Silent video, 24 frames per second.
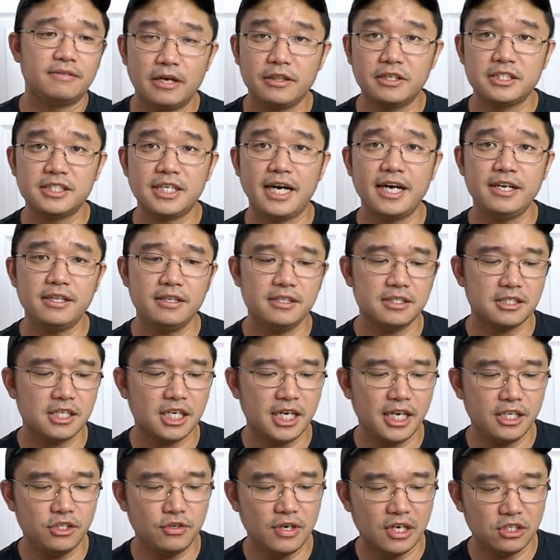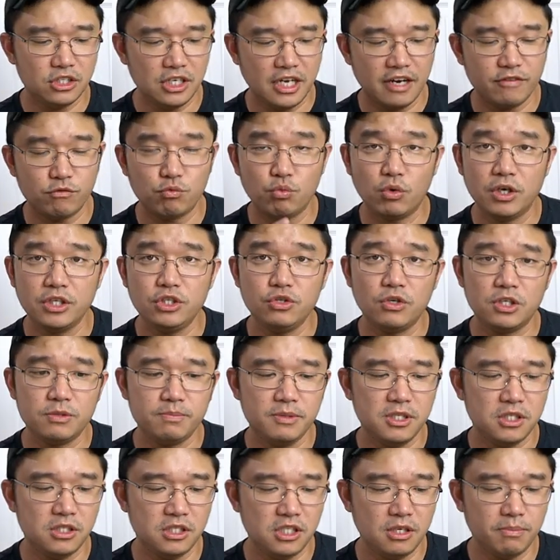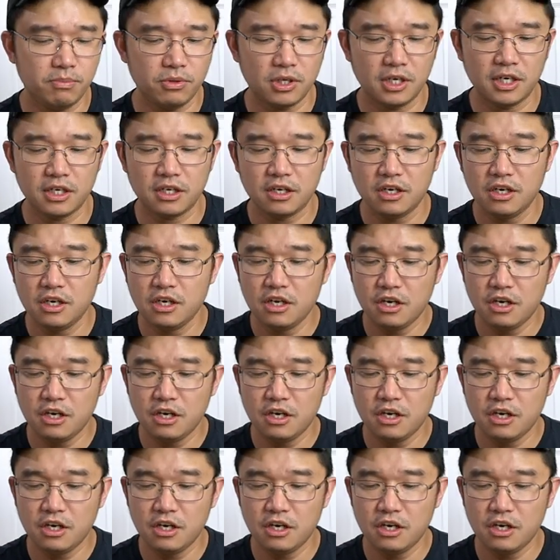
On the side of this guide, you actually have one USB-C plug